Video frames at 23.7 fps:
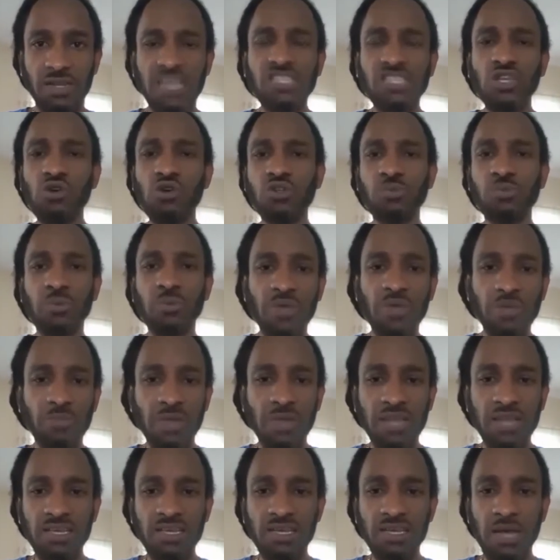Excuse me, people.
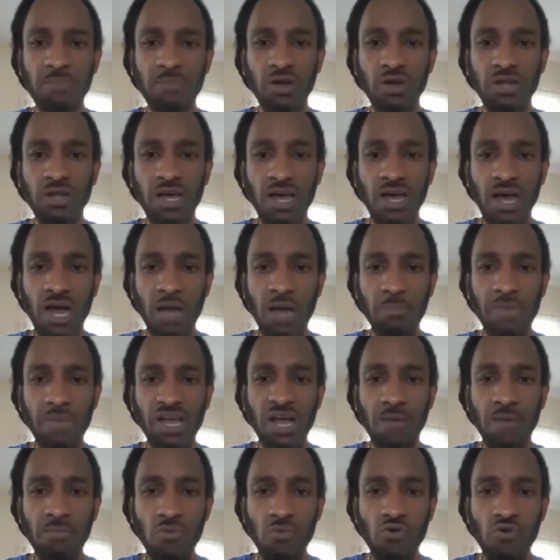I think I'm going to make
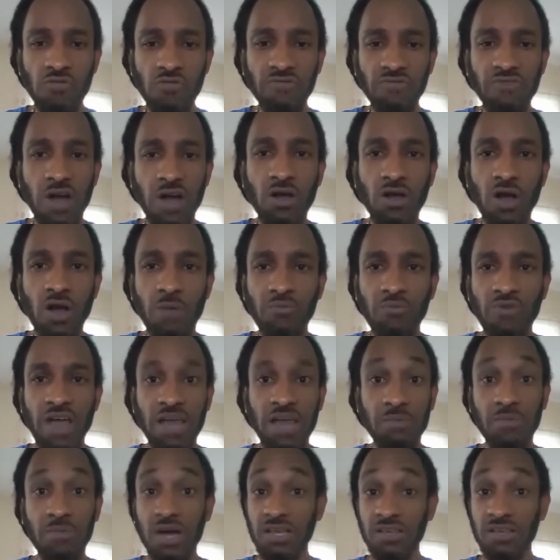a move and come
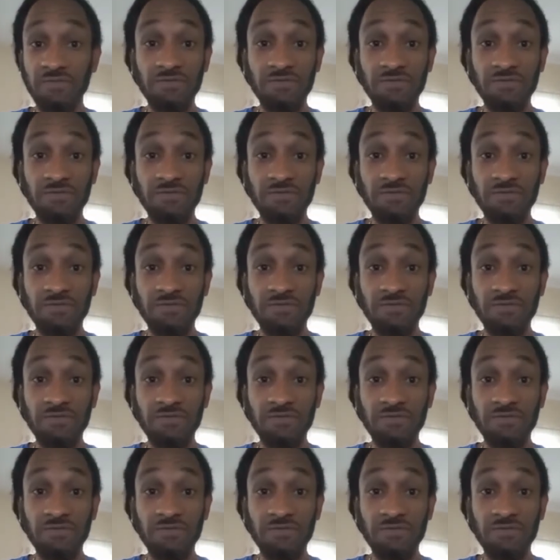right back.